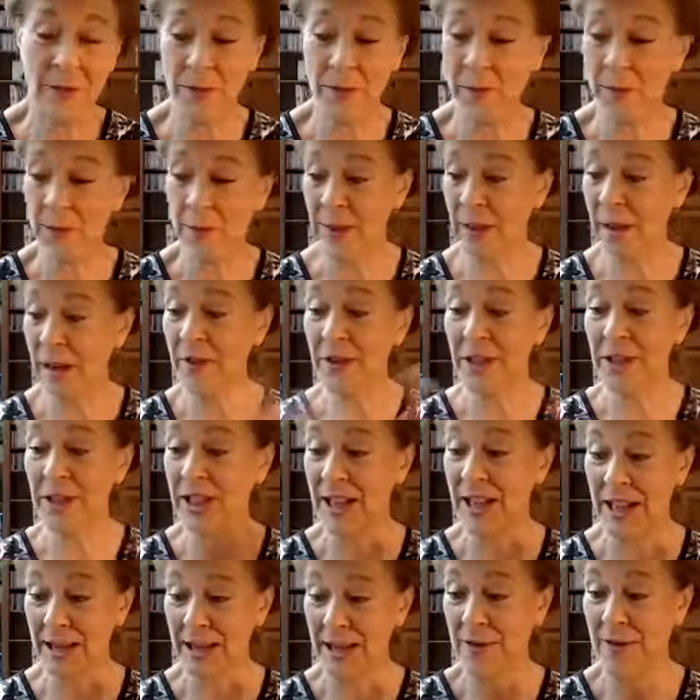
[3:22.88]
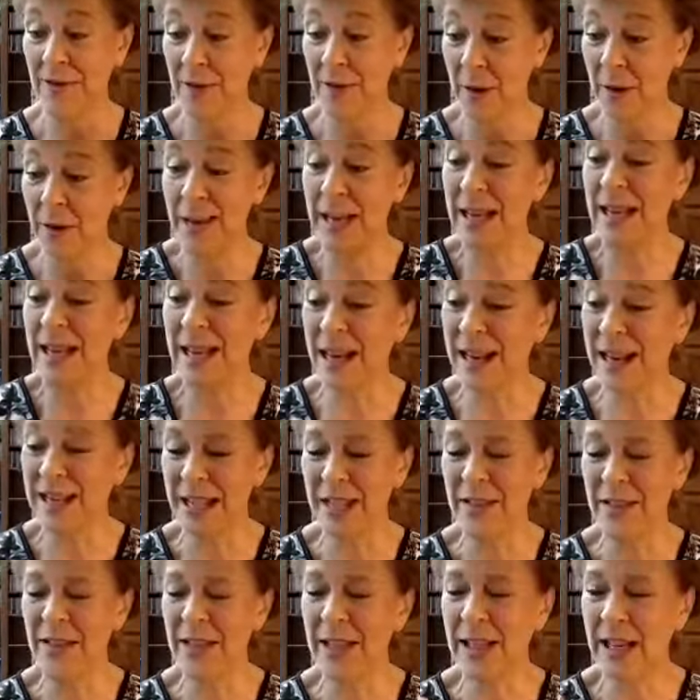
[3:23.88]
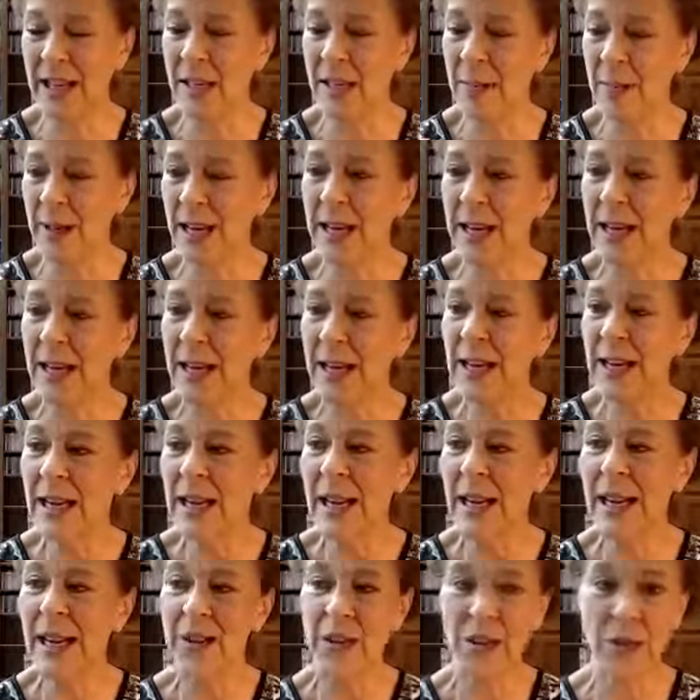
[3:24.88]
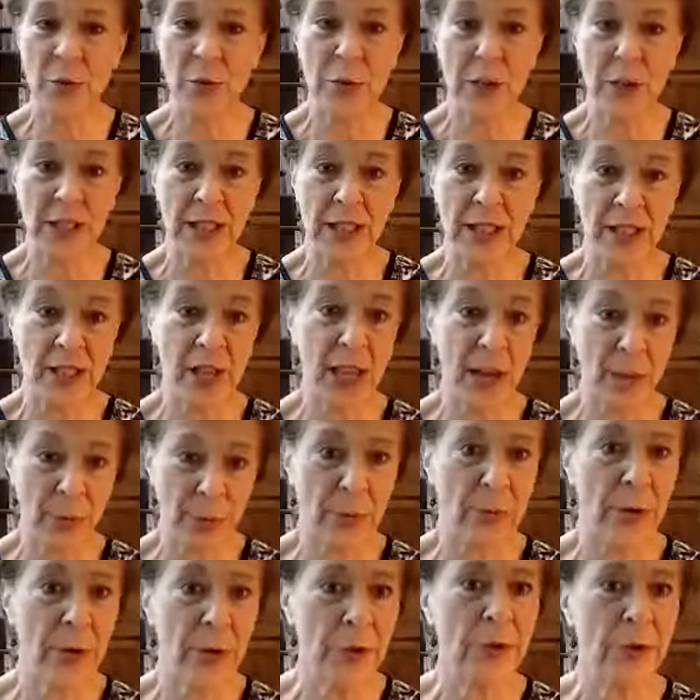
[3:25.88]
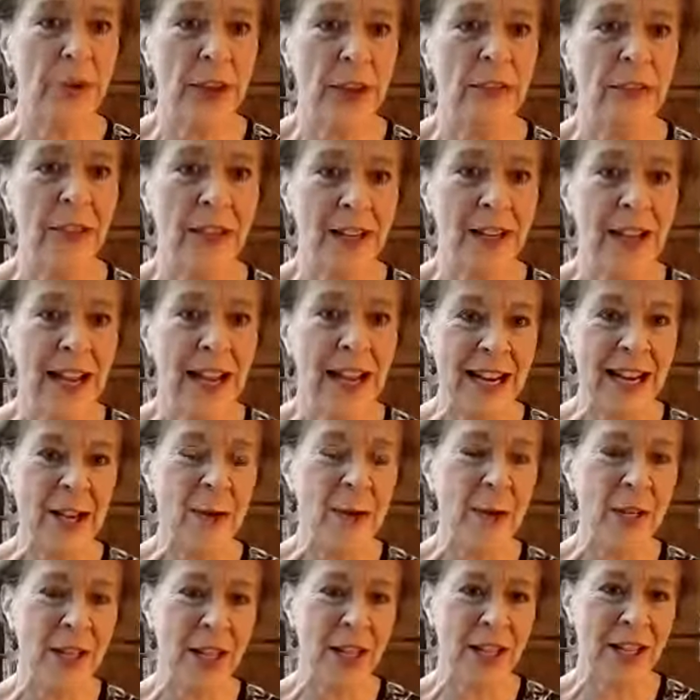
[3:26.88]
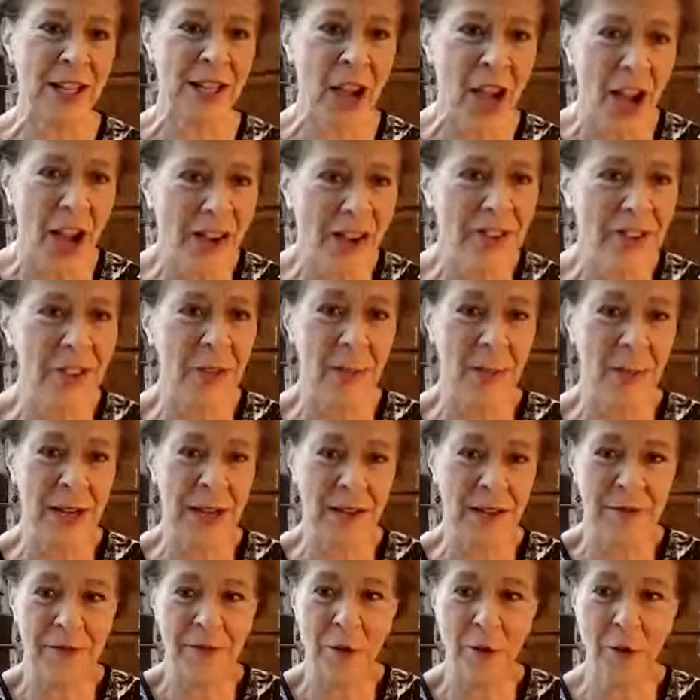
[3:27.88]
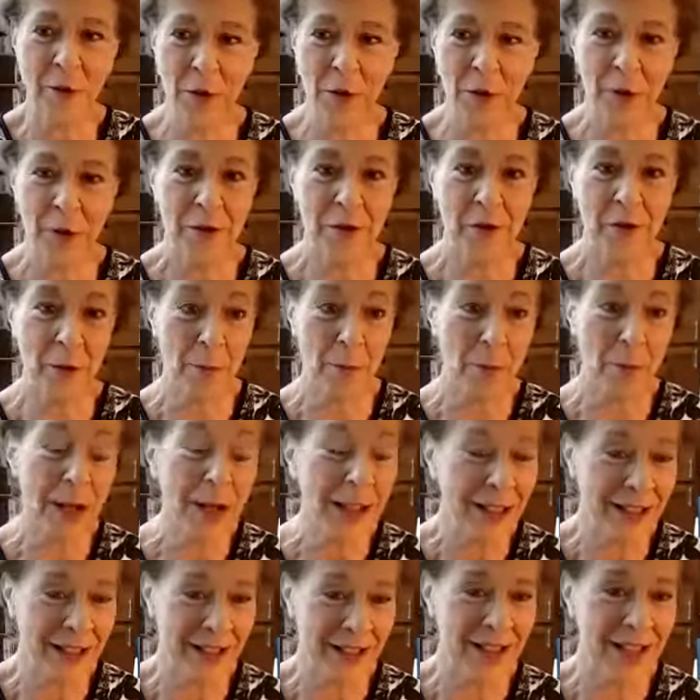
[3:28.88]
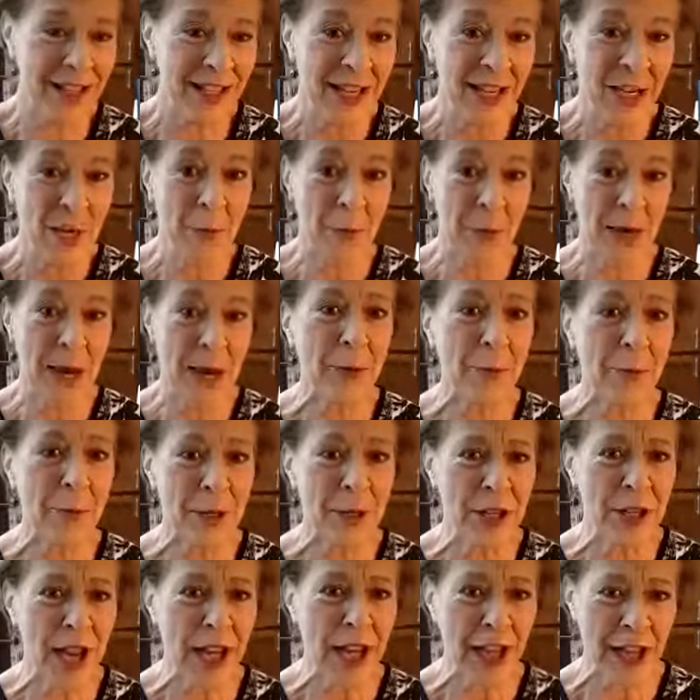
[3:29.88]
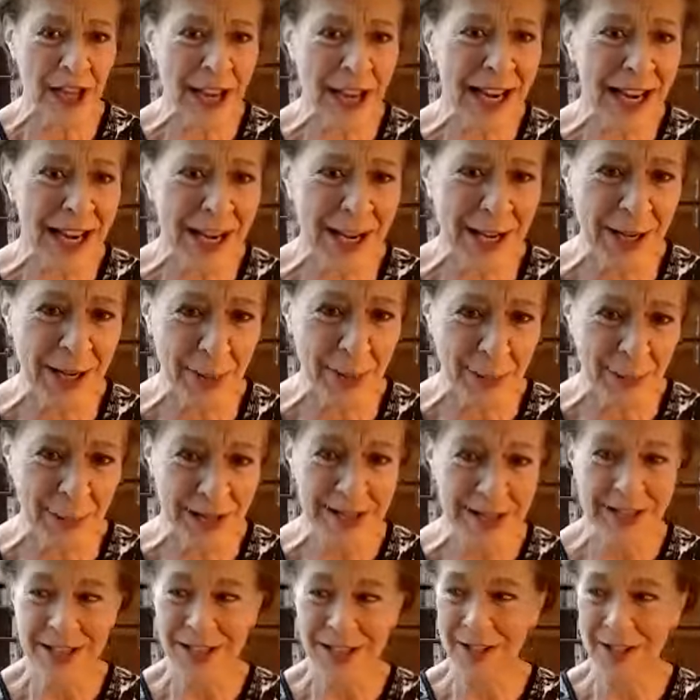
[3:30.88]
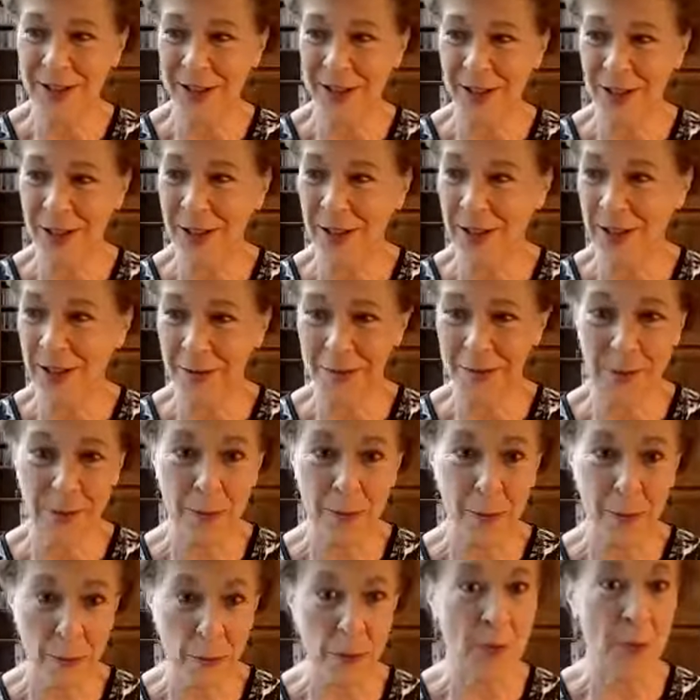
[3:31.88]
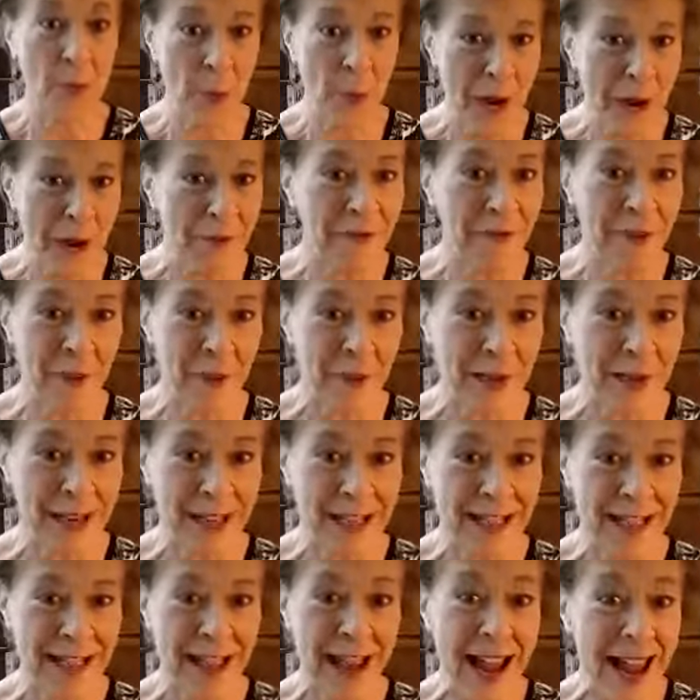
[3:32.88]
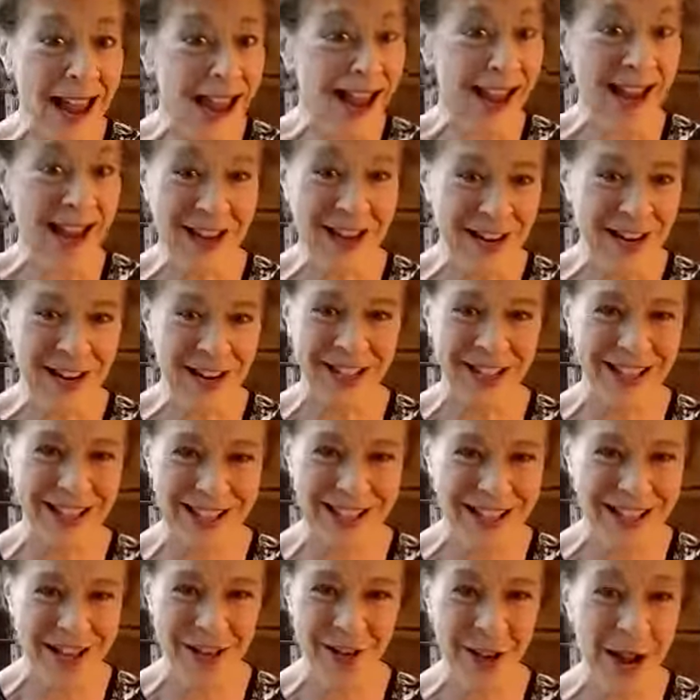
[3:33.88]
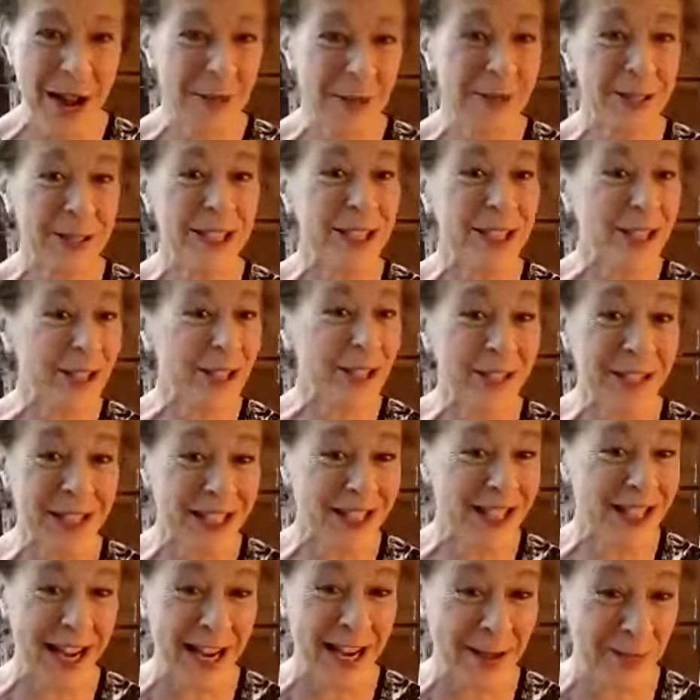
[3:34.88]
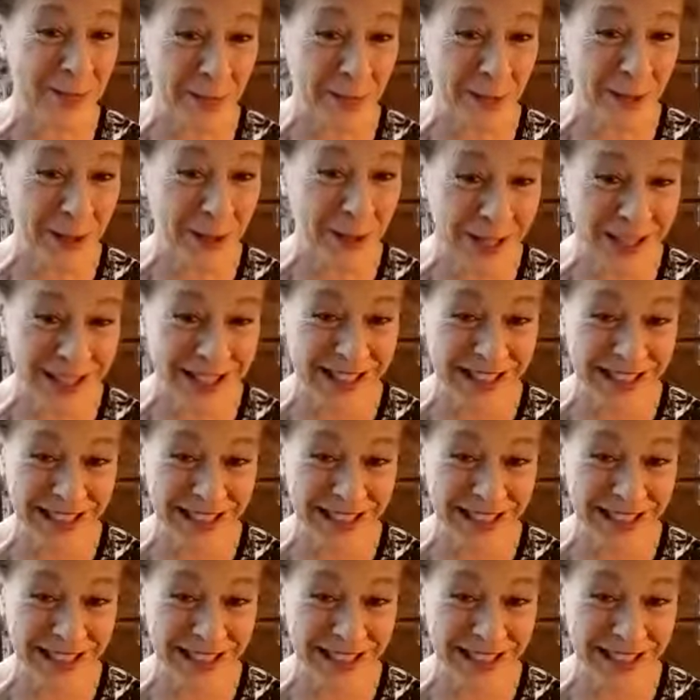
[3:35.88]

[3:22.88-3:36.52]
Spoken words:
devastated he's not devastated, but he just did not approve of it, and he would not talk to me for months. But I would not let him move away from me. I said, hey, I'm still the same person.